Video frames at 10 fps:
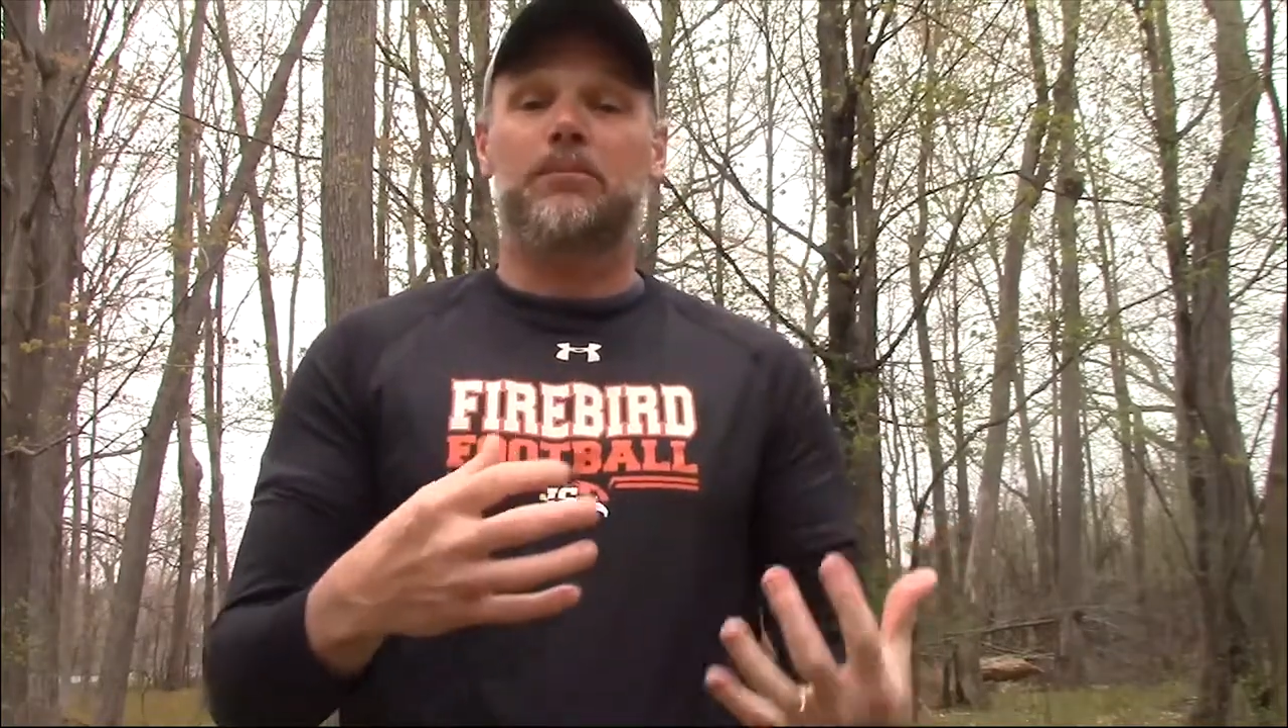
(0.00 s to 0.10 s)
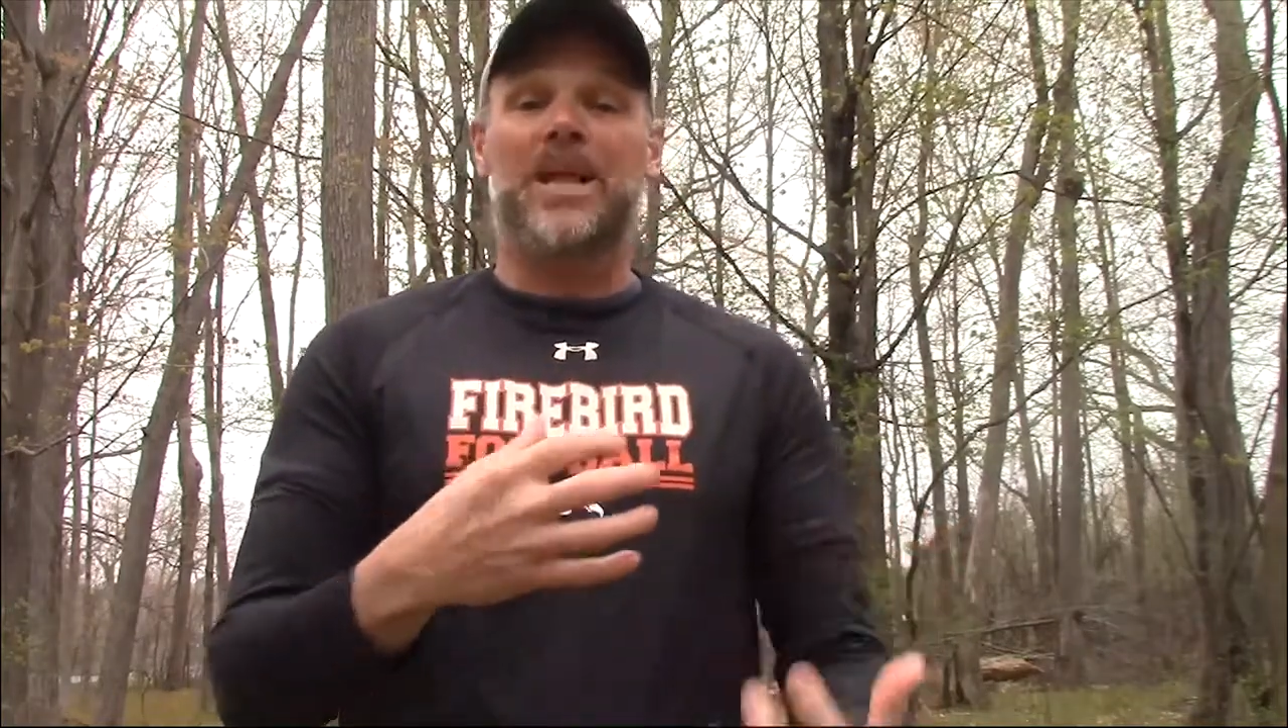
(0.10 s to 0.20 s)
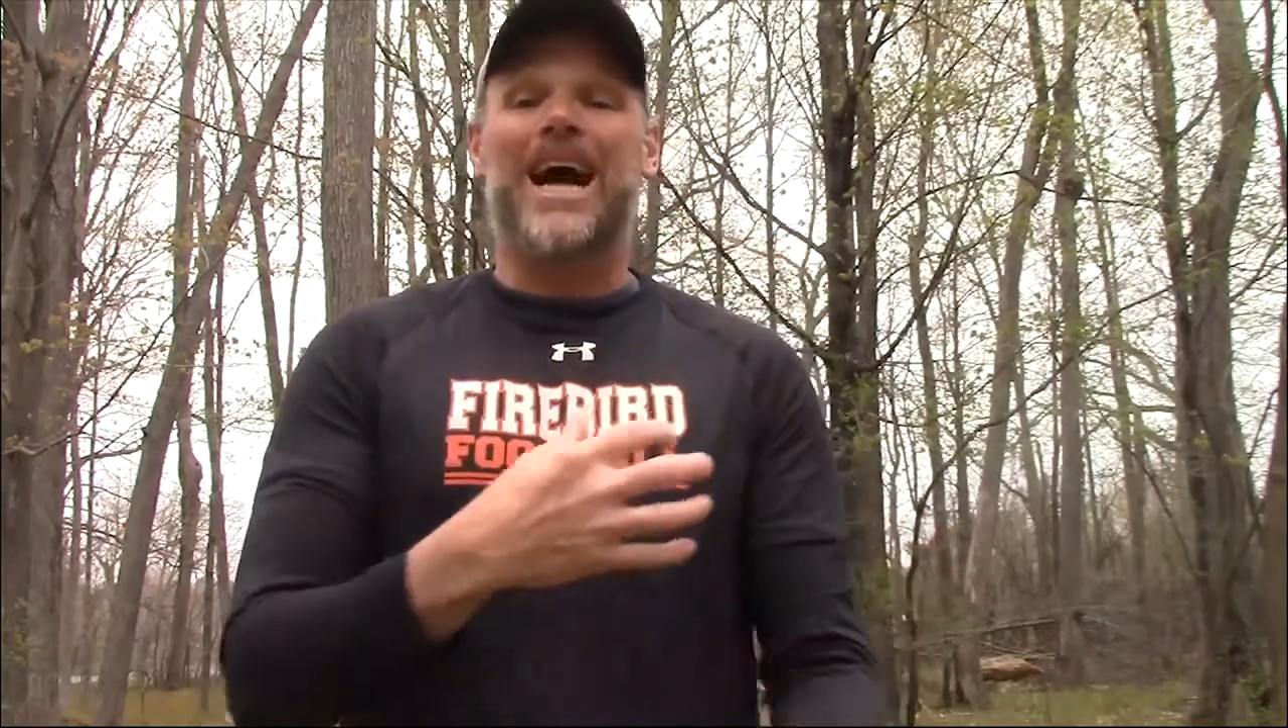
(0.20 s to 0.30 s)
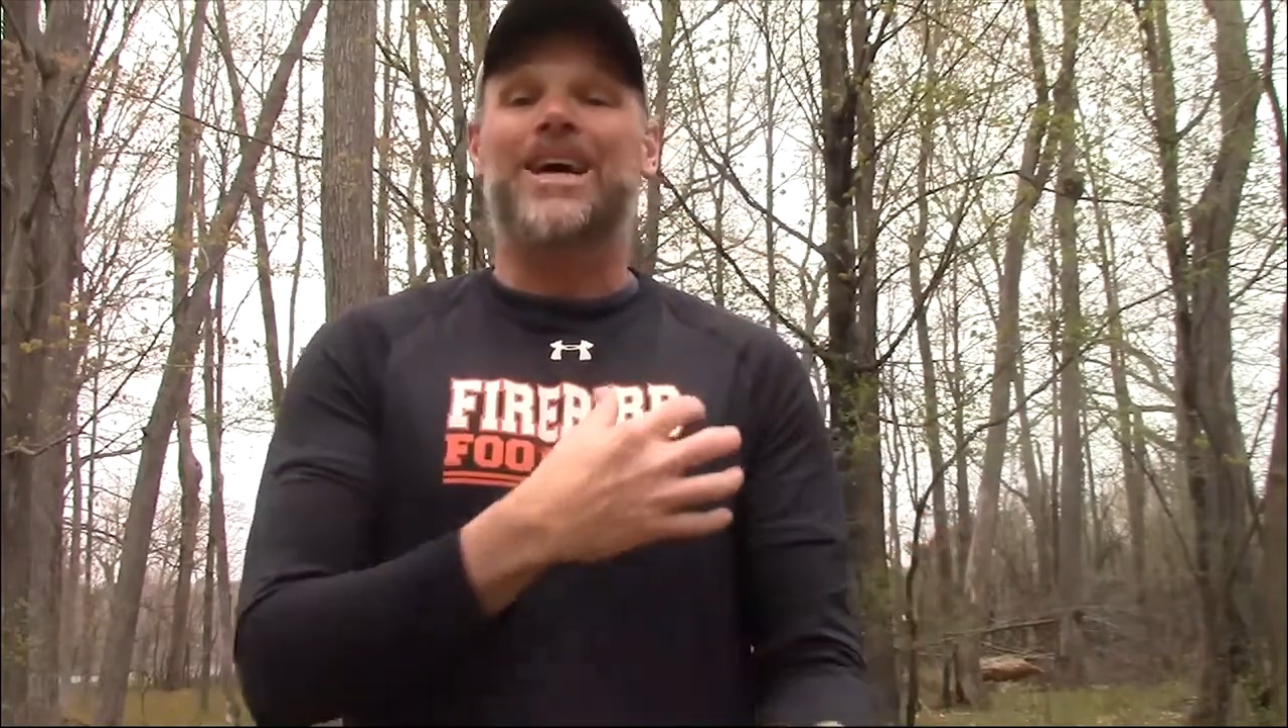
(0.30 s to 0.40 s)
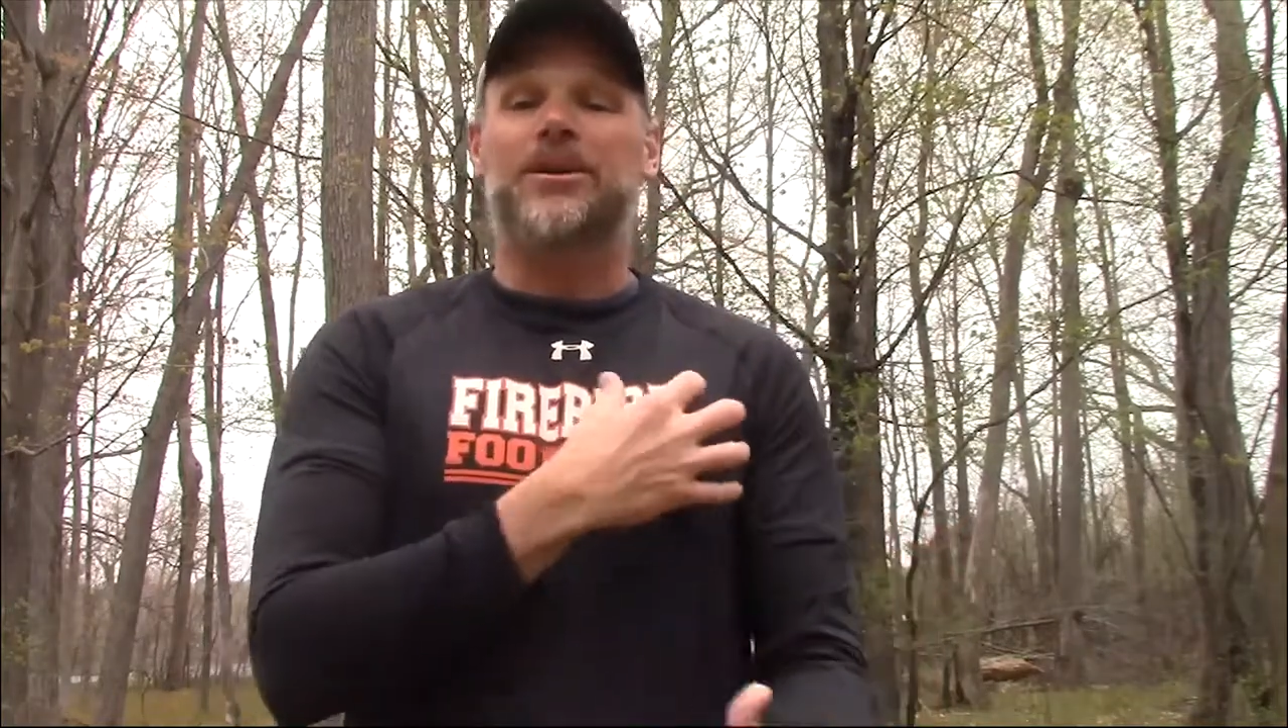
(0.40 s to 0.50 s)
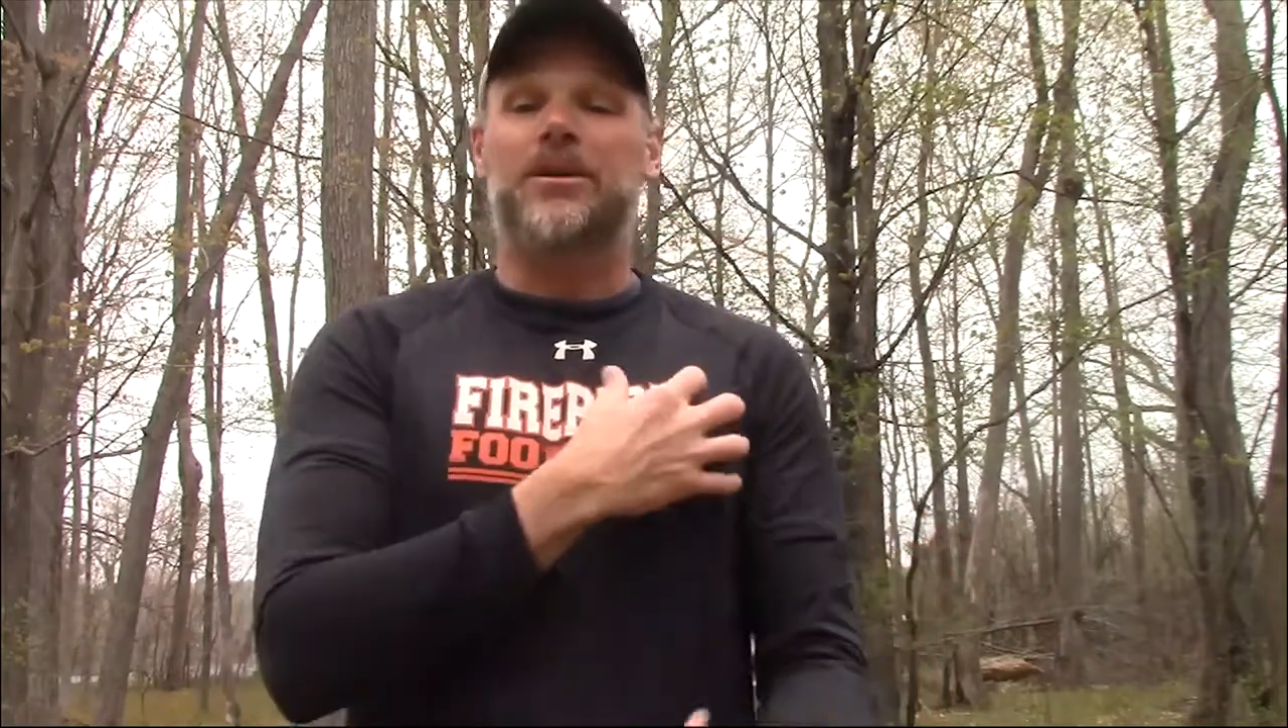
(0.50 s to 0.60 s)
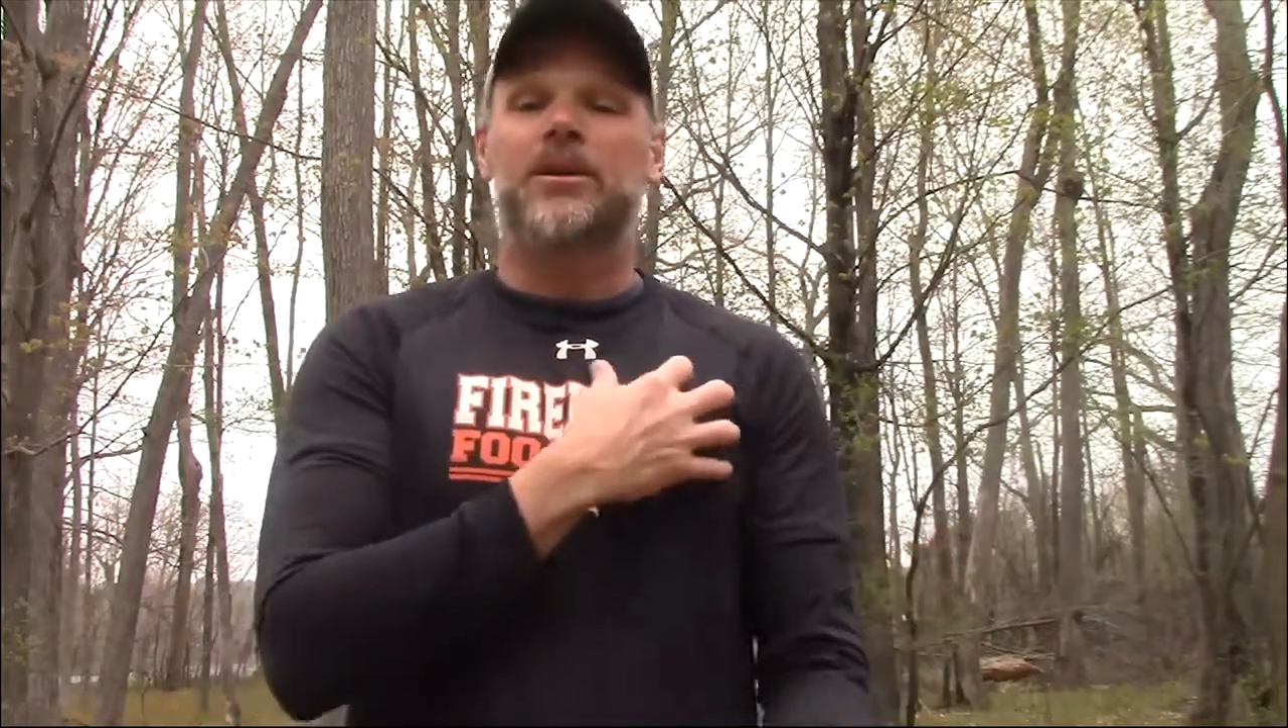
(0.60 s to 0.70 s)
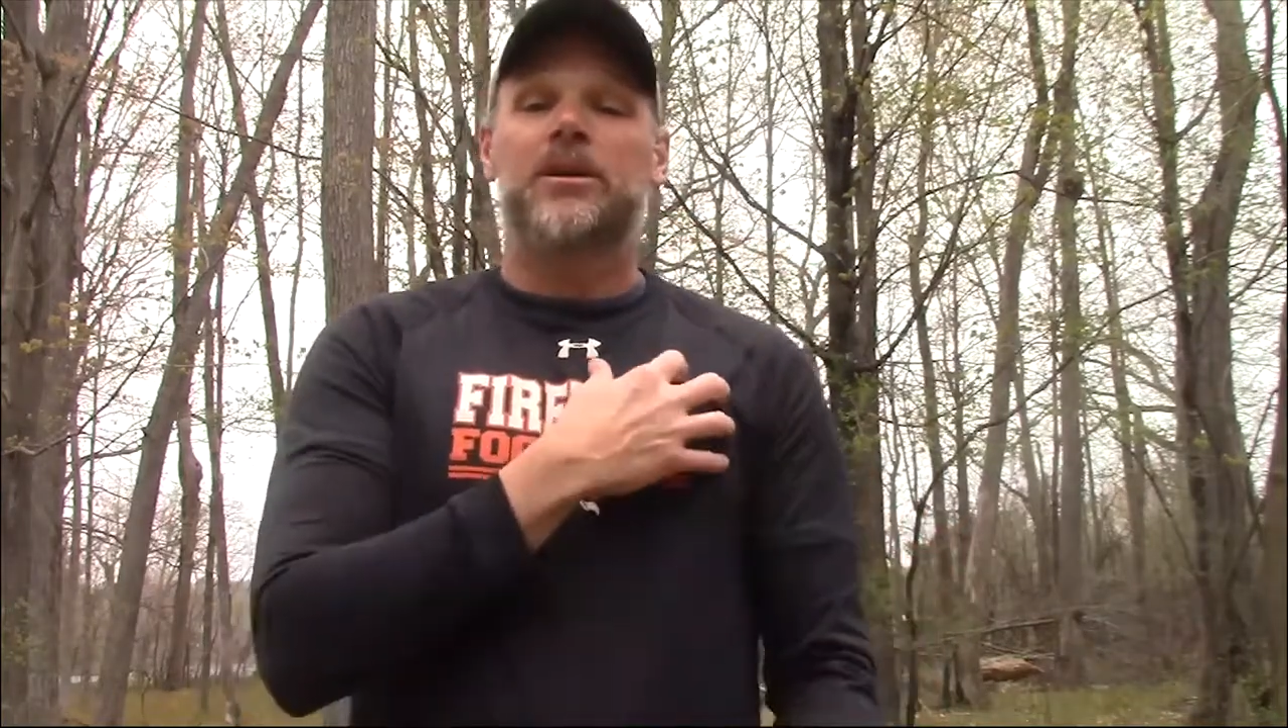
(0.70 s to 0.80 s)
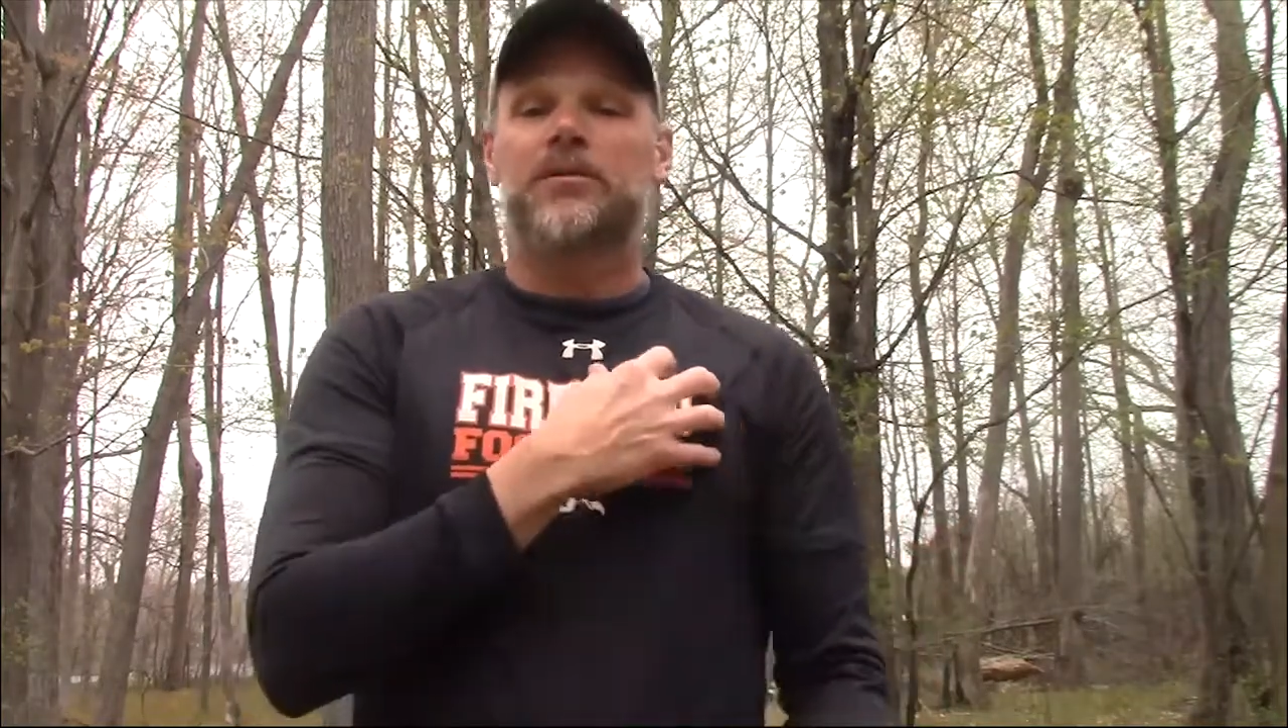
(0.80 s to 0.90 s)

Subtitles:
blocker